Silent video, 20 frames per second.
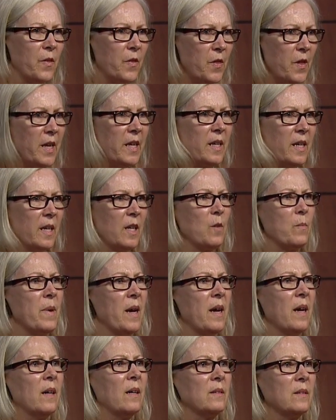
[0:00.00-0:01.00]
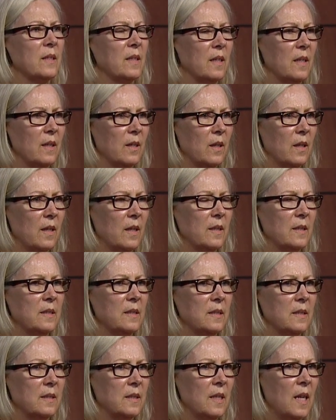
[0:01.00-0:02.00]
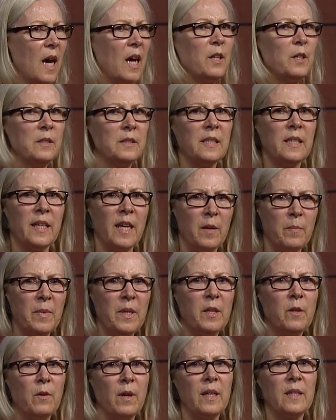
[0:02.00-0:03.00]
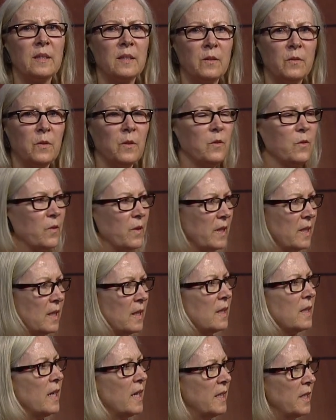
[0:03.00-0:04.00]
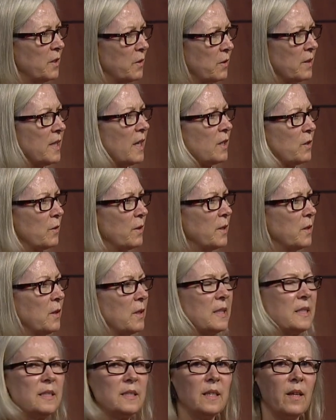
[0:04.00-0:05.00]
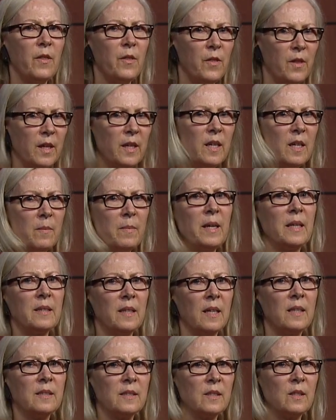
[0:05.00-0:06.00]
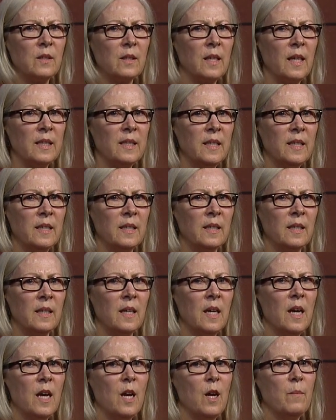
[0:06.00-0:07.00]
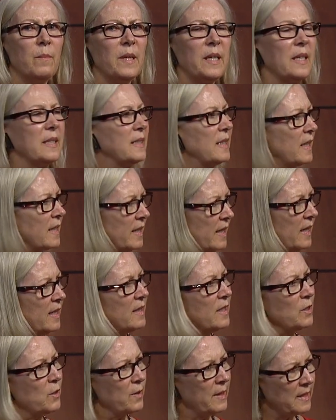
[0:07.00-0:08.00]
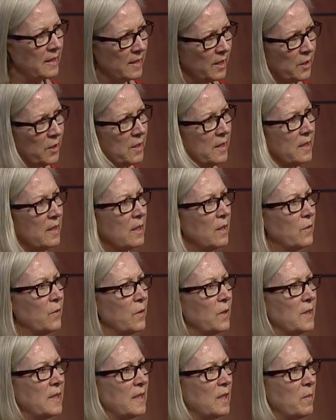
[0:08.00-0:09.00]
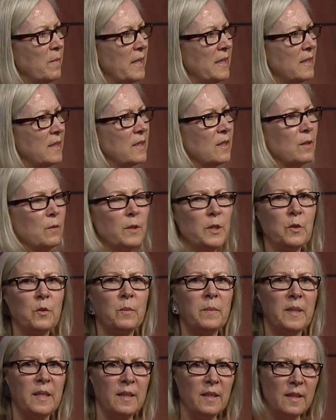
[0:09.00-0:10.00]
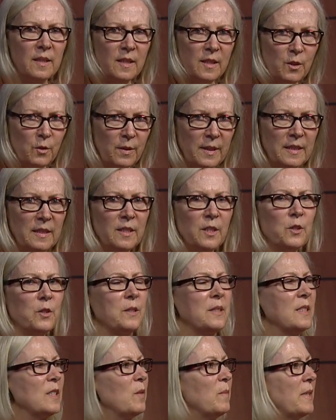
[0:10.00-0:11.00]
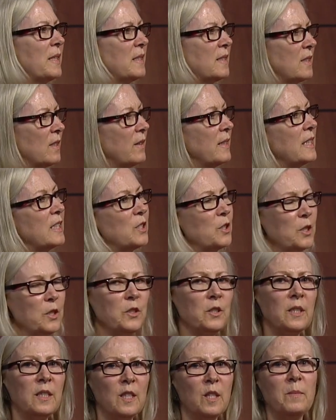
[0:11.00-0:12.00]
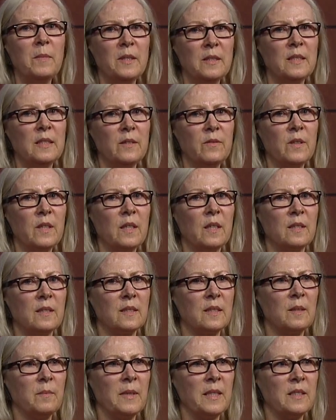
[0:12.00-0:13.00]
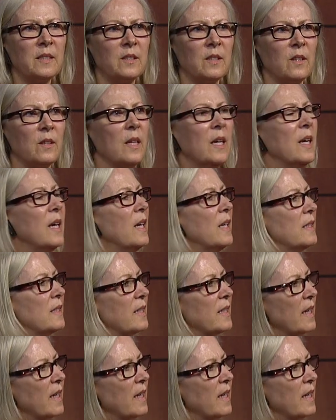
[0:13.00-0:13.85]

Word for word: thinking about not using AP credit to fulfill an introductory course, thinking about that is a good idea. Because again, the transition into the first semester, which will be the transition semester, and it's usually the most difficult semester, to